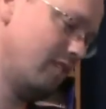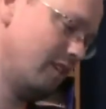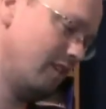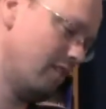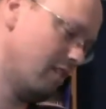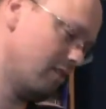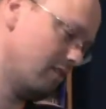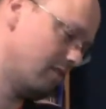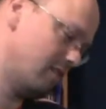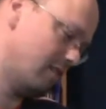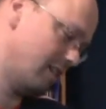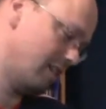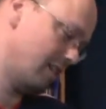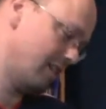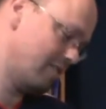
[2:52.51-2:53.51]
cost, I
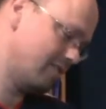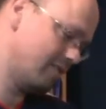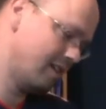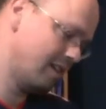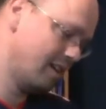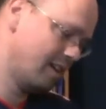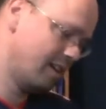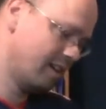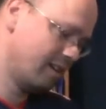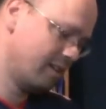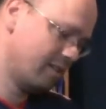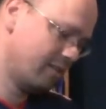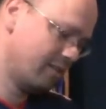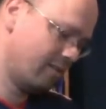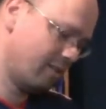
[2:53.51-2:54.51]
guess.
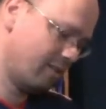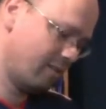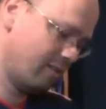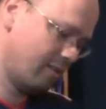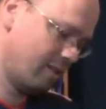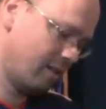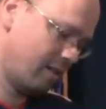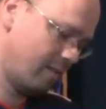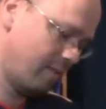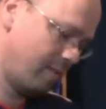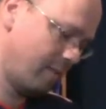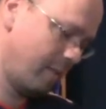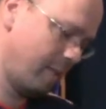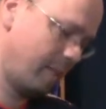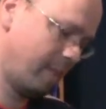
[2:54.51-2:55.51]
So
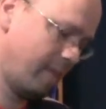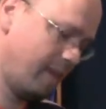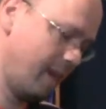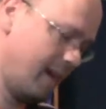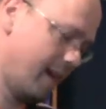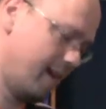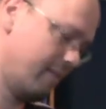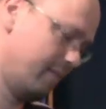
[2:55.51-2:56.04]
yeah,